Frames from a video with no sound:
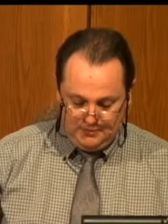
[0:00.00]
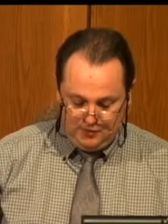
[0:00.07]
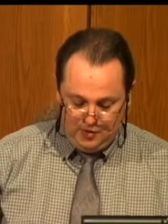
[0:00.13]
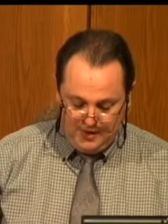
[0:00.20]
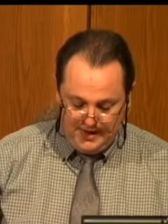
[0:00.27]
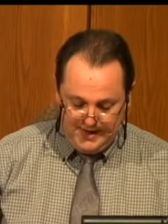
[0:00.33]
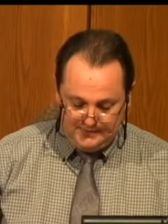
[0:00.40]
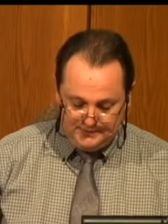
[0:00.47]

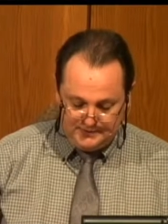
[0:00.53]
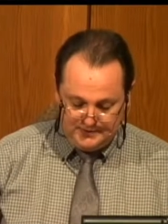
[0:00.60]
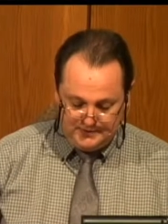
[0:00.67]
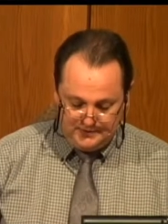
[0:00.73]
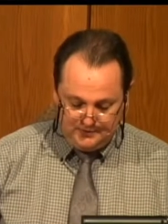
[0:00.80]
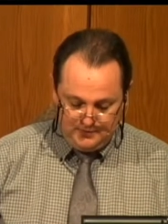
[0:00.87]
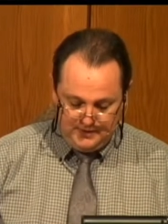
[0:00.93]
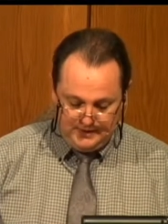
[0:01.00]
Perhaps
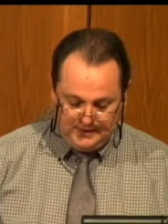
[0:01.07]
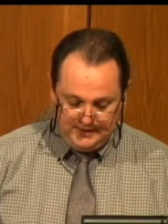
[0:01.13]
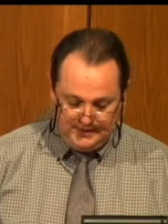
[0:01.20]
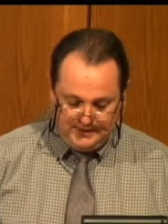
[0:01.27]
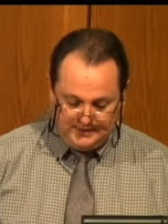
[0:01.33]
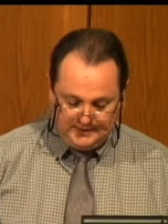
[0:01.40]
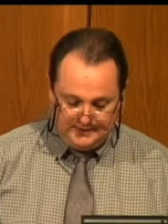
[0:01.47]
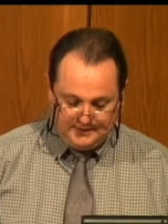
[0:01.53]
we could
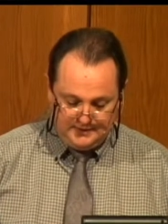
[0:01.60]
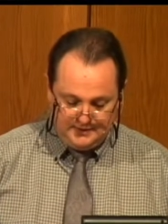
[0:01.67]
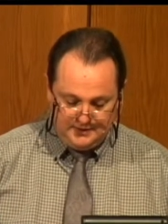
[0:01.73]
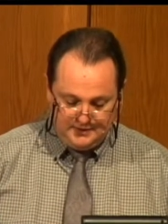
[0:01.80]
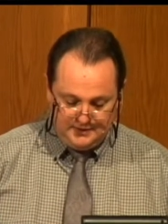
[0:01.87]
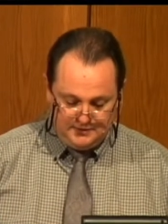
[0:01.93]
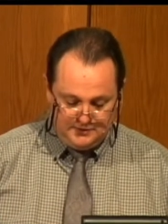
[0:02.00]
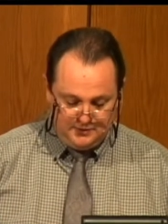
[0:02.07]
get
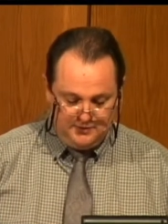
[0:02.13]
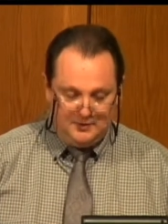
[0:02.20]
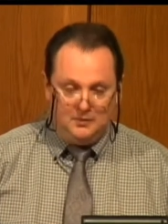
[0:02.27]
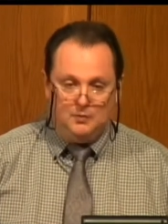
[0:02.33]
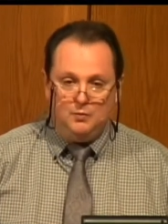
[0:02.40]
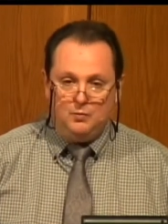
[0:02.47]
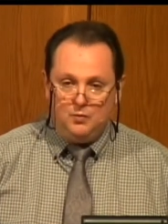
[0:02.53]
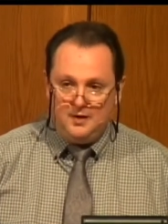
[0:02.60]
to the
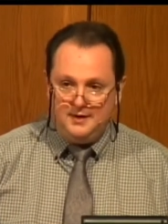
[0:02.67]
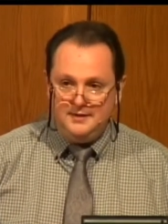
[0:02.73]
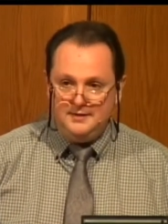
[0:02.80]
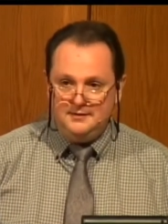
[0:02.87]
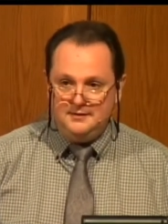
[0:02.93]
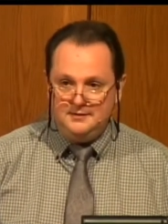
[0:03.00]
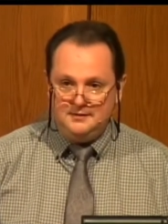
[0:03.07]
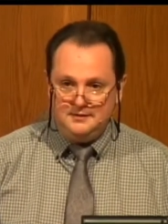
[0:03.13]

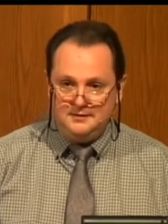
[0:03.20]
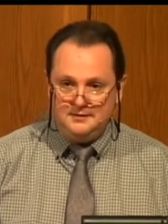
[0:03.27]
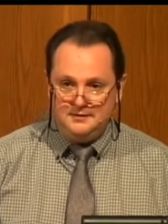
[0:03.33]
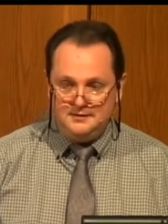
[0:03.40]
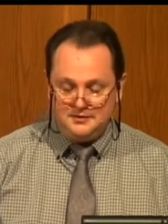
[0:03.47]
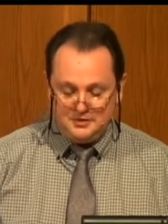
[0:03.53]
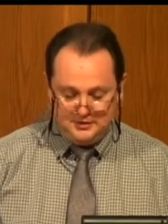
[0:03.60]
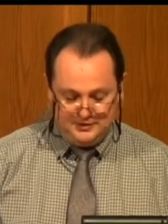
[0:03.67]
one
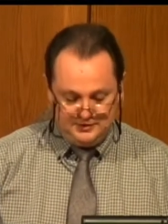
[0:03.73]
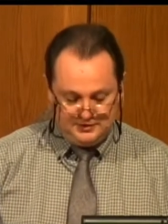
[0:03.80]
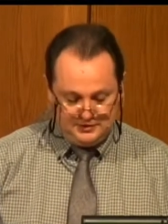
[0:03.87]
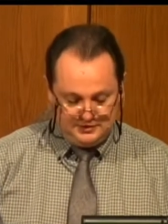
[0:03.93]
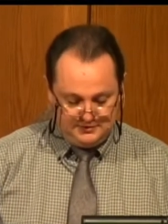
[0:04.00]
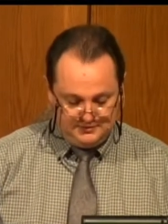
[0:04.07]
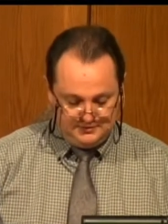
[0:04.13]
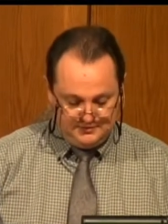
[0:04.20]

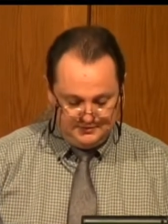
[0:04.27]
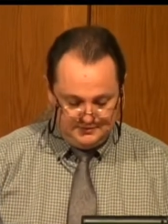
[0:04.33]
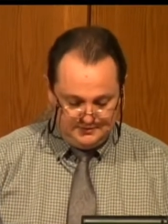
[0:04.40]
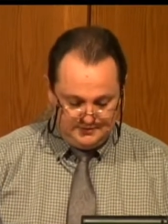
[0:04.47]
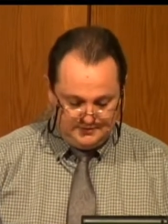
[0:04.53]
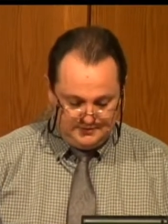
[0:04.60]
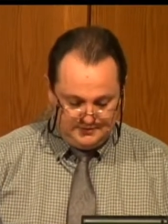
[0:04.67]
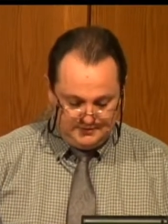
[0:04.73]
church
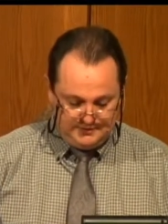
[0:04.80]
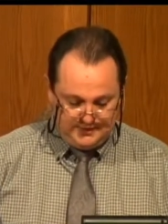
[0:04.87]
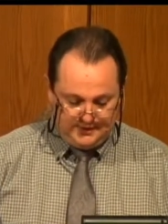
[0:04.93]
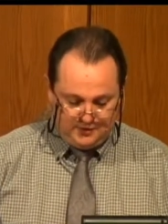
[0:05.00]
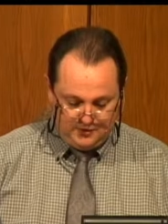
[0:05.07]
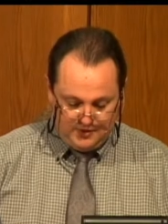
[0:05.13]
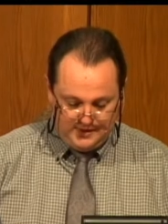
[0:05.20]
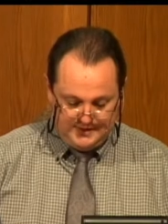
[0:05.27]

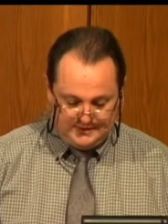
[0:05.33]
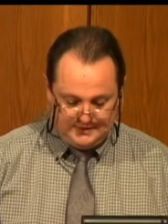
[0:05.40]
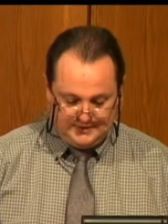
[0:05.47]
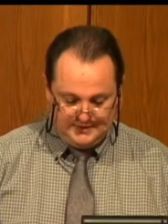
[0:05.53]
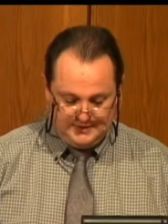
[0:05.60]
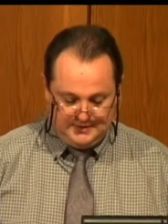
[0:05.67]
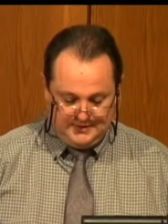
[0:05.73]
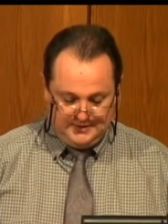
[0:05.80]
that Christ
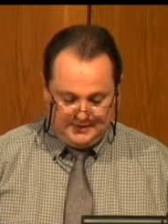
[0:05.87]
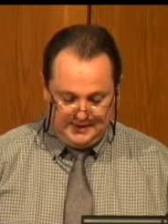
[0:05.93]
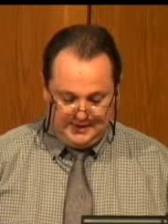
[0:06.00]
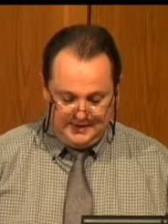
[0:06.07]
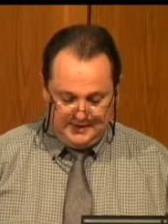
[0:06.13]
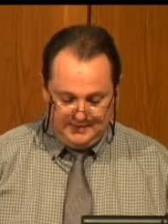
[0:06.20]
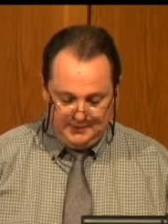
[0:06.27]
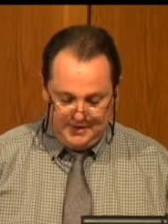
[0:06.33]

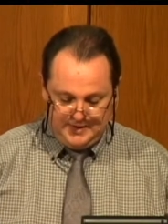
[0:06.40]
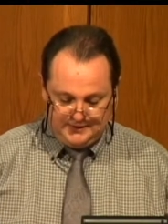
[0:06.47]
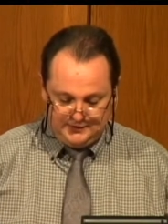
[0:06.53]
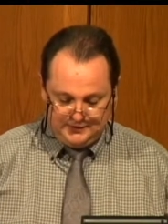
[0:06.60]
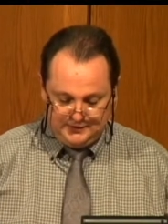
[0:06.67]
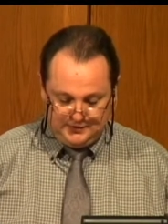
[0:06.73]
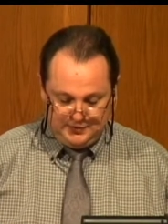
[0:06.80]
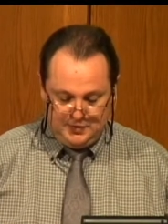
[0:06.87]
and the
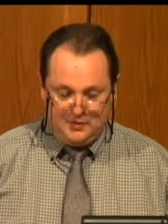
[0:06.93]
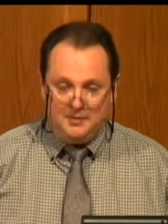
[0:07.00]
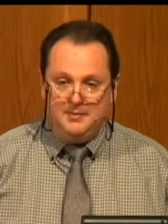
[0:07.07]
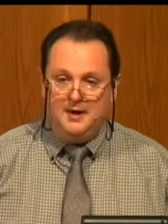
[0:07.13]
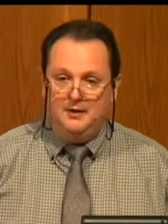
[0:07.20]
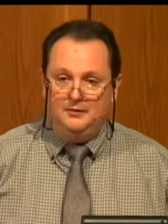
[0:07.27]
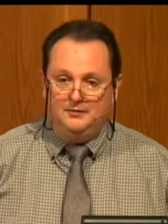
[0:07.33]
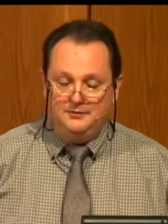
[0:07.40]
apostles spoke
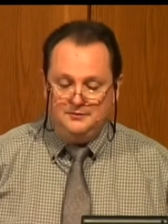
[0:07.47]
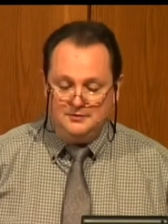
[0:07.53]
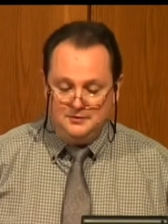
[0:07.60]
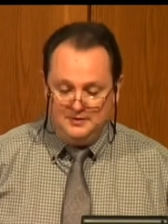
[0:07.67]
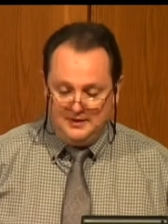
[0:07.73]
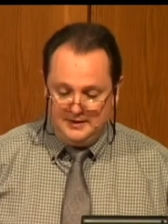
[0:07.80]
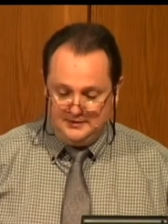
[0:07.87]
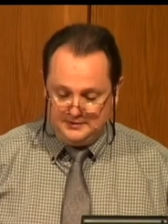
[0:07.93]
about
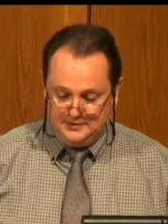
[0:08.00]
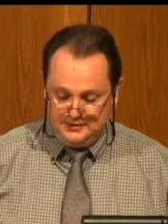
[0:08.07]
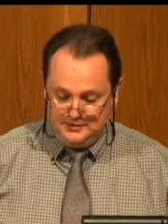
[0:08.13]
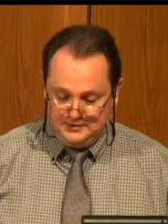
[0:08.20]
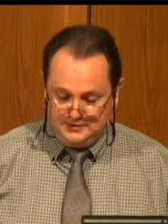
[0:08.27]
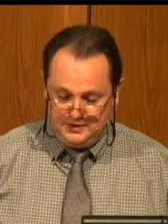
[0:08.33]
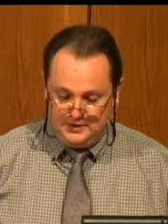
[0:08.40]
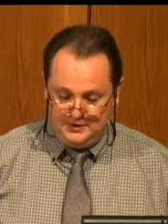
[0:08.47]
2,000
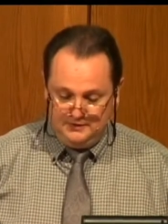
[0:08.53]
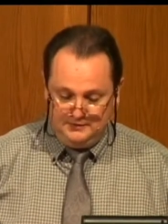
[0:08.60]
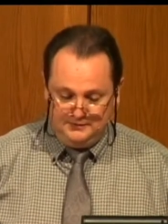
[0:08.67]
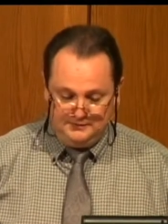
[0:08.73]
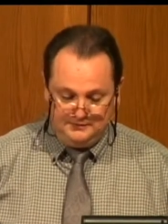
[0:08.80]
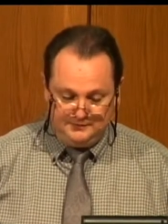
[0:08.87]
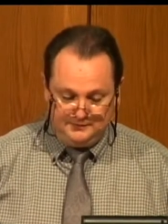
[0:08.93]
years ago.